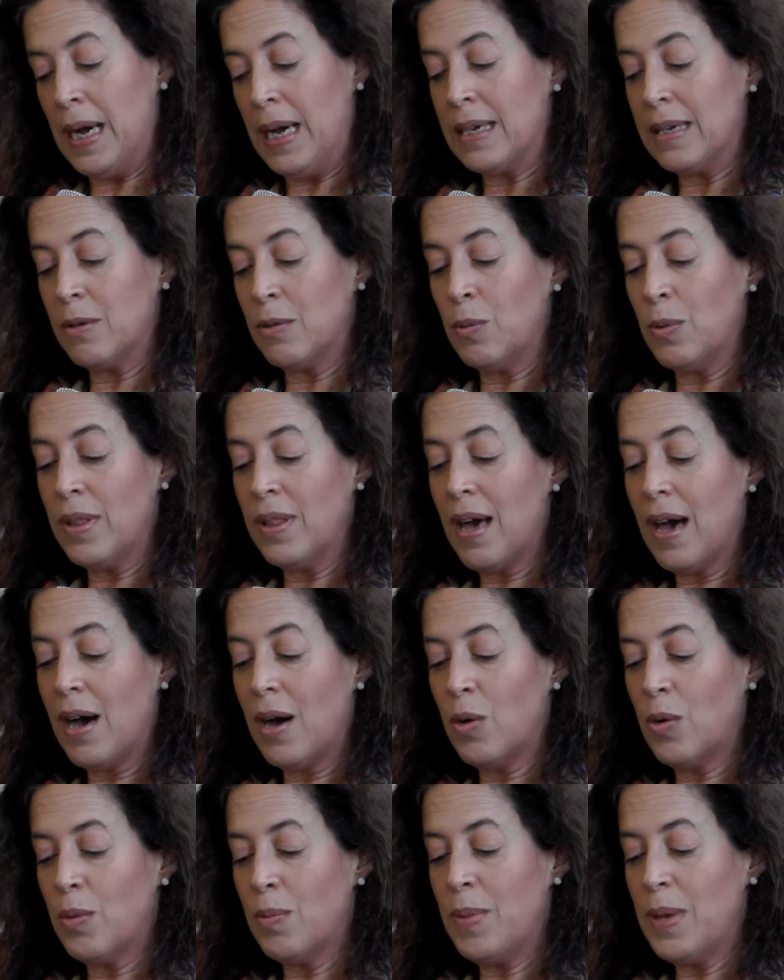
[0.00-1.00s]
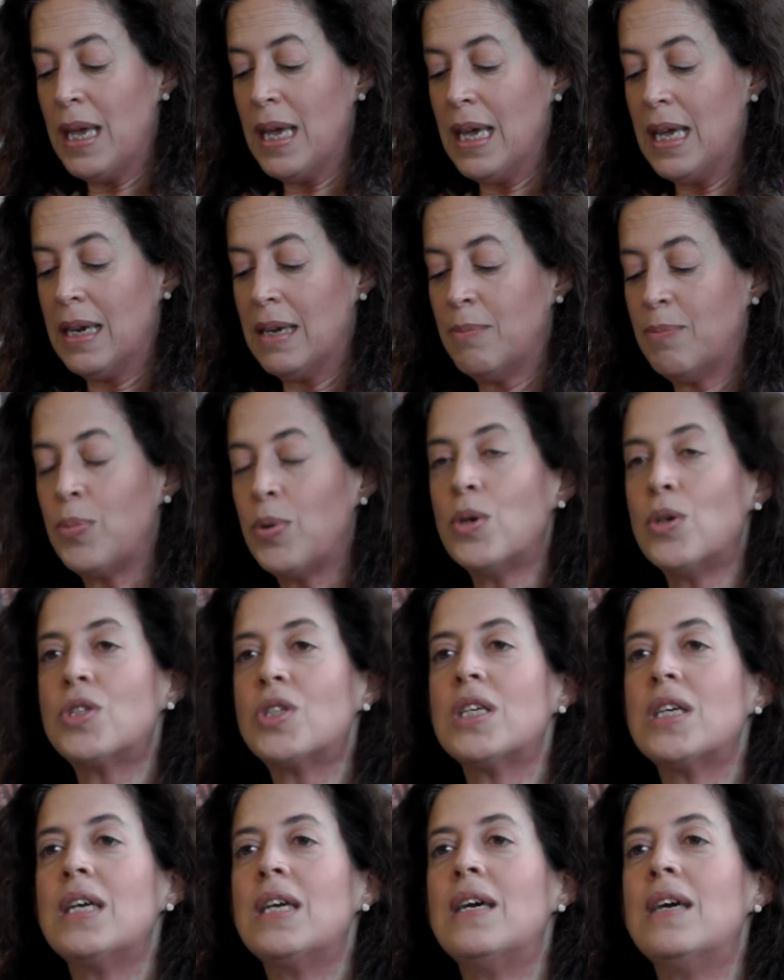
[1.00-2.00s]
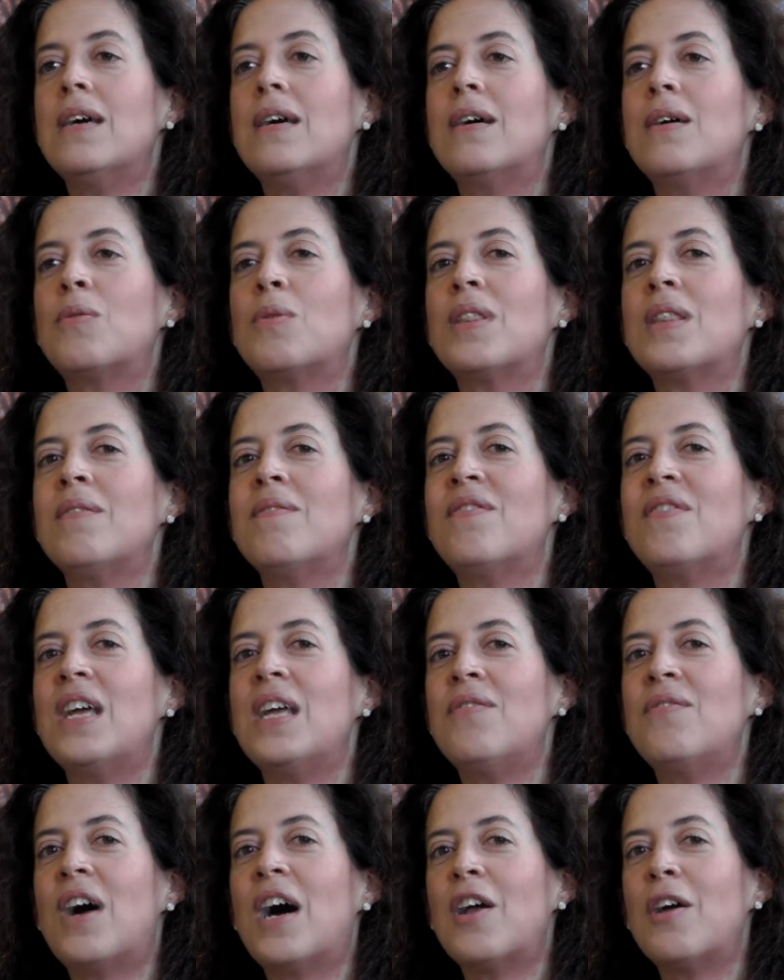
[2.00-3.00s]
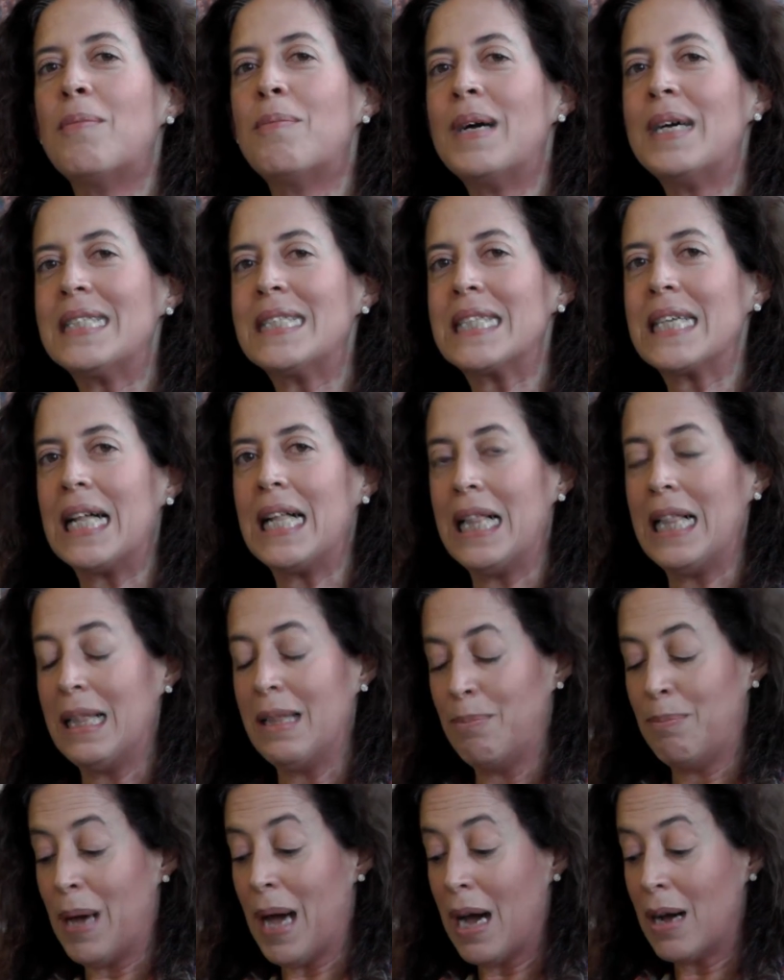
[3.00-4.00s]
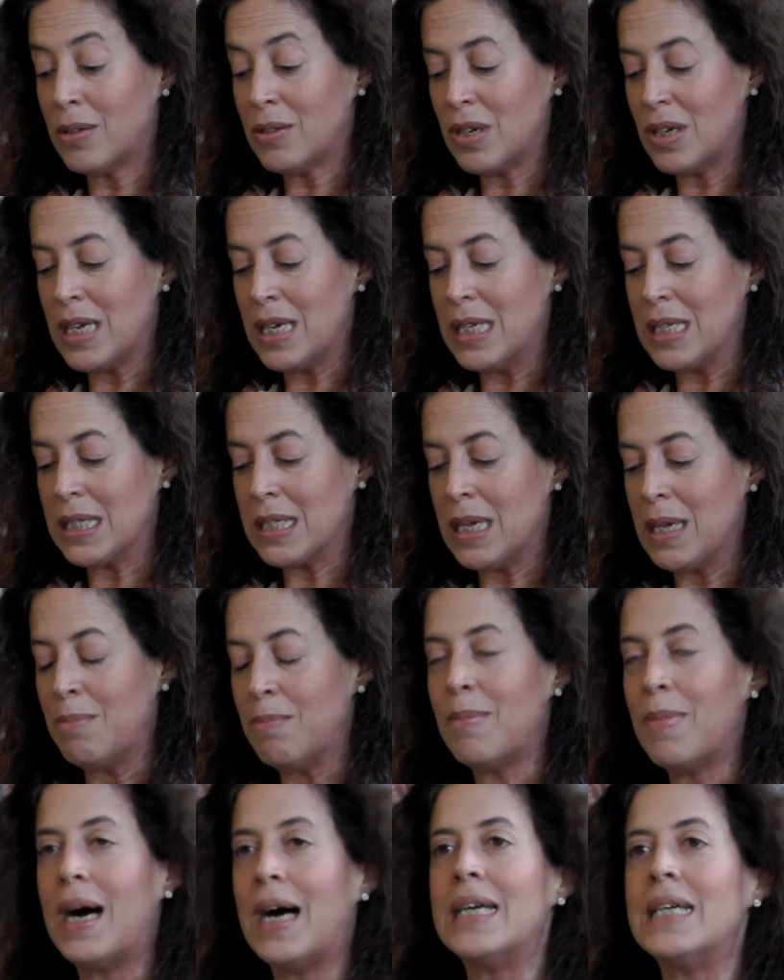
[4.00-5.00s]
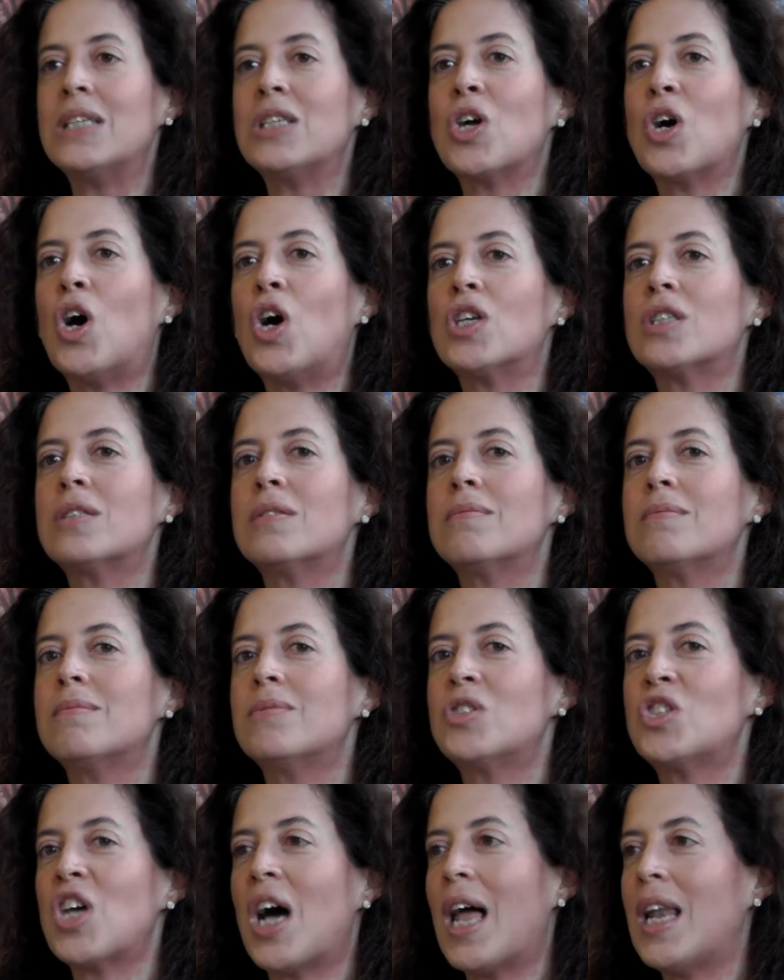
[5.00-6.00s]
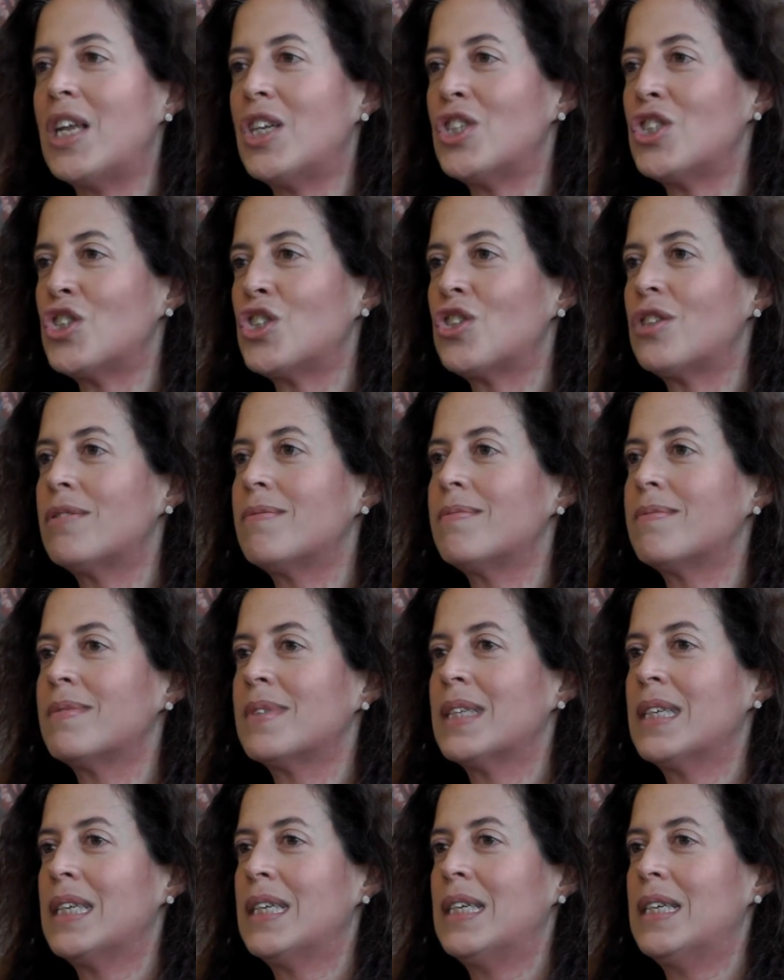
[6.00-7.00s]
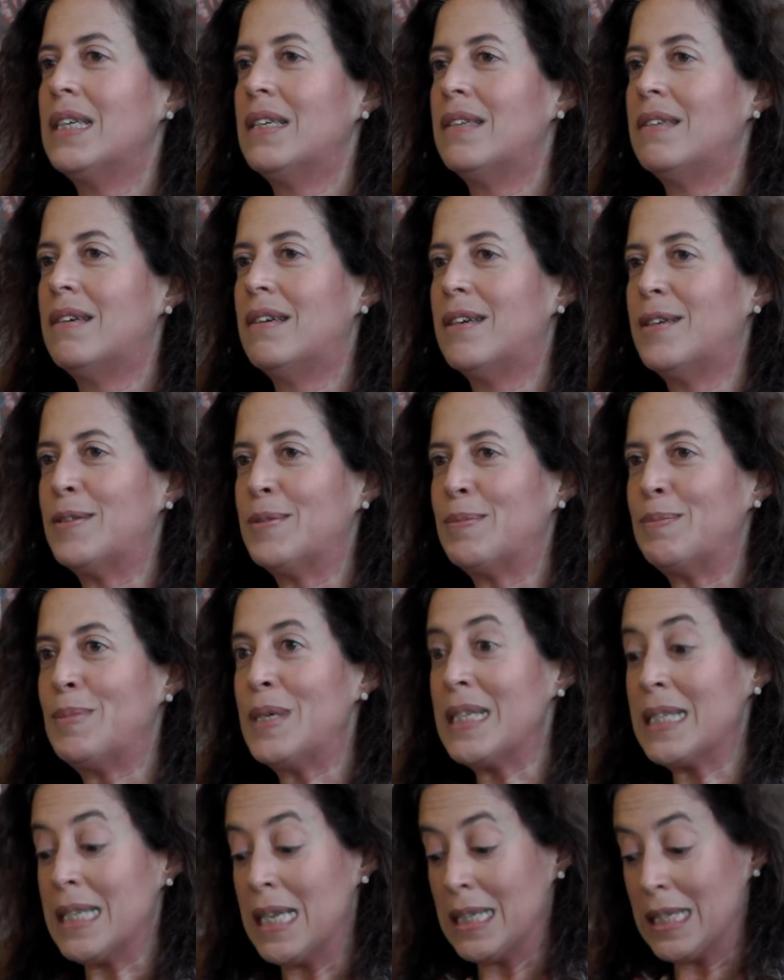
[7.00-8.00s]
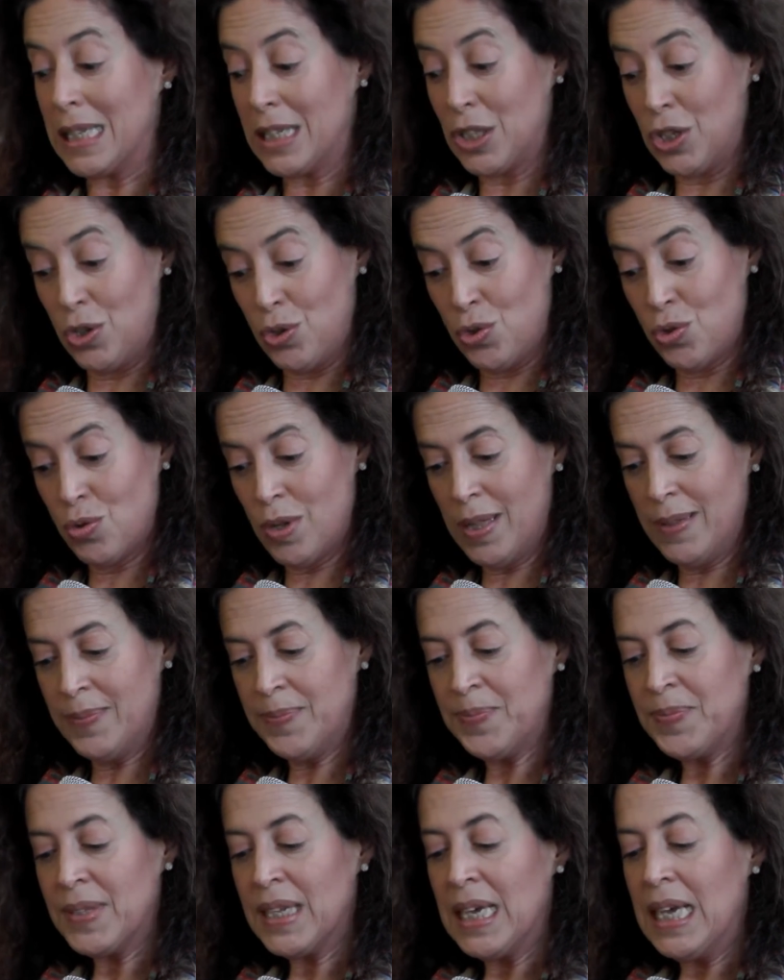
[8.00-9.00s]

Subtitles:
but without being put within environmental boundaries, it might not challenge business as usual.